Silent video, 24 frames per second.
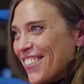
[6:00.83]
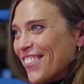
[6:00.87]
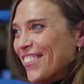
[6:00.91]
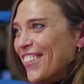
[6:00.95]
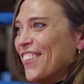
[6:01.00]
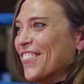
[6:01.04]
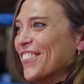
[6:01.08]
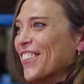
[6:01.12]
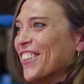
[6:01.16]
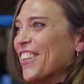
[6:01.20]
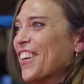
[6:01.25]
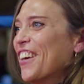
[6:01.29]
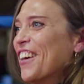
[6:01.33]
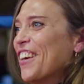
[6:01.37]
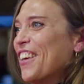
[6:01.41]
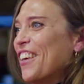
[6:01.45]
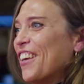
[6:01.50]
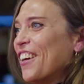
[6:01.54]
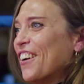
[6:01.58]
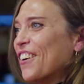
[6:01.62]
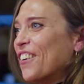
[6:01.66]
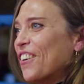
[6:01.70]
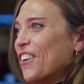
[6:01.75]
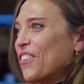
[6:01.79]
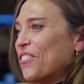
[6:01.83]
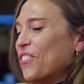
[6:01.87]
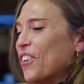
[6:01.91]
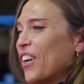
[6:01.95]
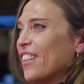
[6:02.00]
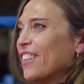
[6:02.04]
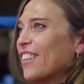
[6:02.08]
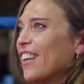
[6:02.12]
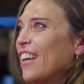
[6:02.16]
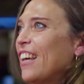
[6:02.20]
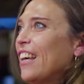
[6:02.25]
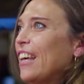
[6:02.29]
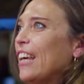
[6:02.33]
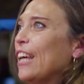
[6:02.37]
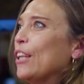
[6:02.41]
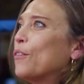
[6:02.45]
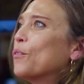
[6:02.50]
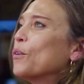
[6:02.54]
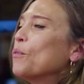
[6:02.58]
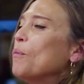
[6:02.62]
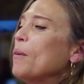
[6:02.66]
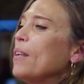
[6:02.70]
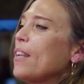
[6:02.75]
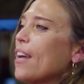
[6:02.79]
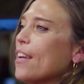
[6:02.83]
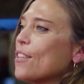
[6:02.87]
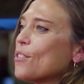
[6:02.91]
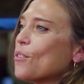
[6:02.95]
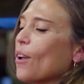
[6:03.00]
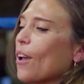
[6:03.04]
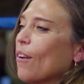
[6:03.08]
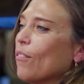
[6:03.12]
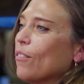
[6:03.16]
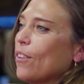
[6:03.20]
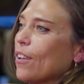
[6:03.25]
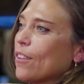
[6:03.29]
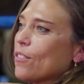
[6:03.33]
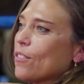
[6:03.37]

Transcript: so they will incorporate. It would be nice to have